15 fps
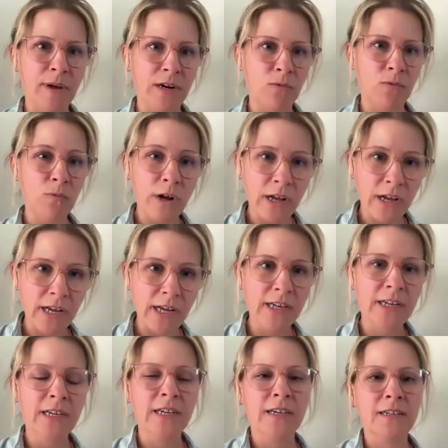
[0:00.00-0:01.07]
matter
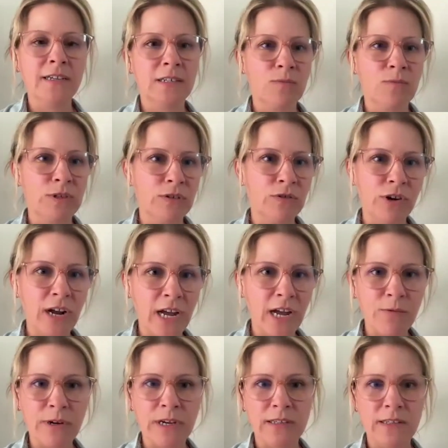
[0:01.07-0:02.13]
what, someone to
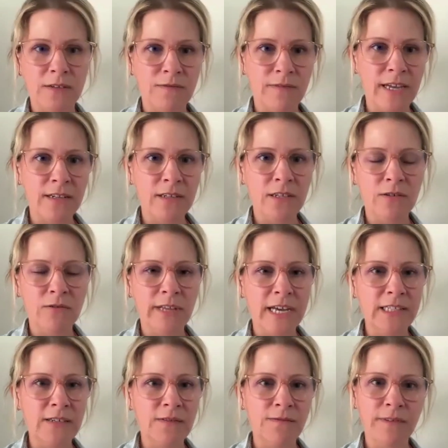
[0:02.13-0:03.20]
cry with, to vent to.
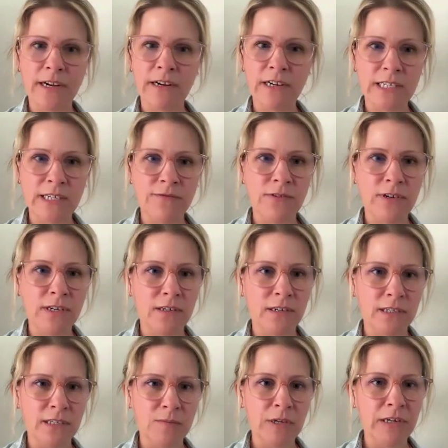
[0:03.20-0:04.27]
That's a very
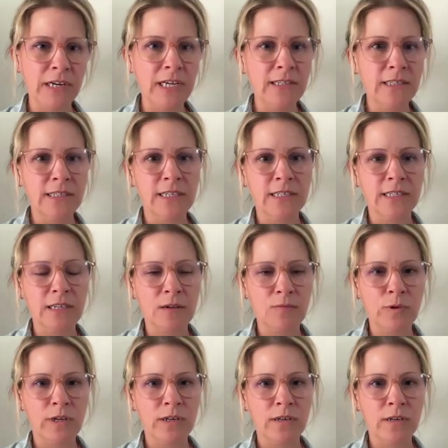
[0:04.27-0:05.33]
different experience than
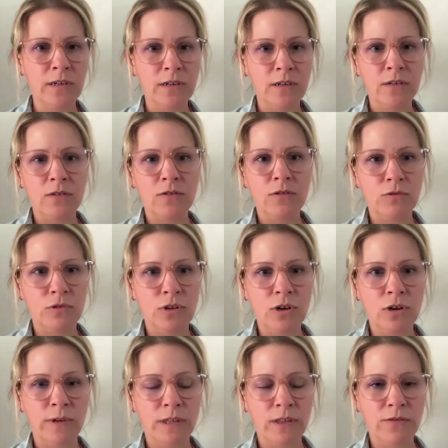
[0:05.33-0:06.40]
someone who's
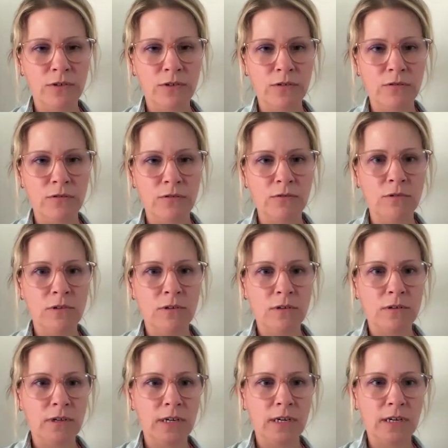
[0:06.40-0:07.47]
going through,
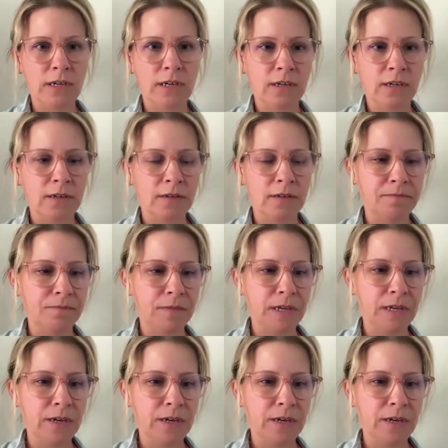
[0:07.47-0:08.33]
a